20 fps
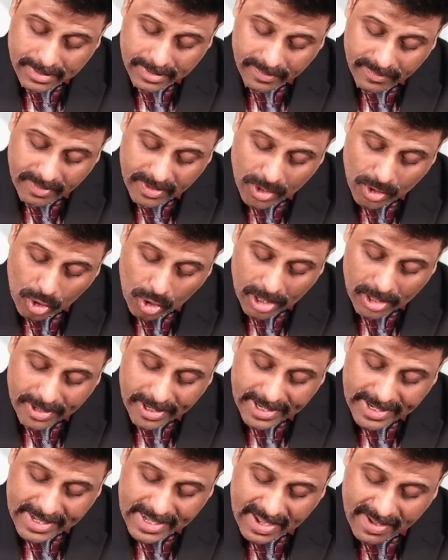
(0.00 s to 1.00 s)
We
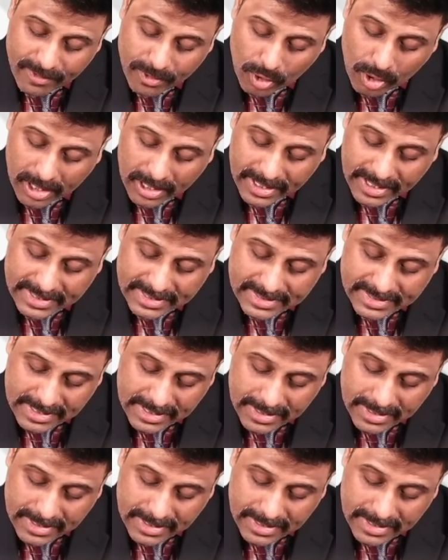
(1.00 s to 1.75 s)
already have, you all can see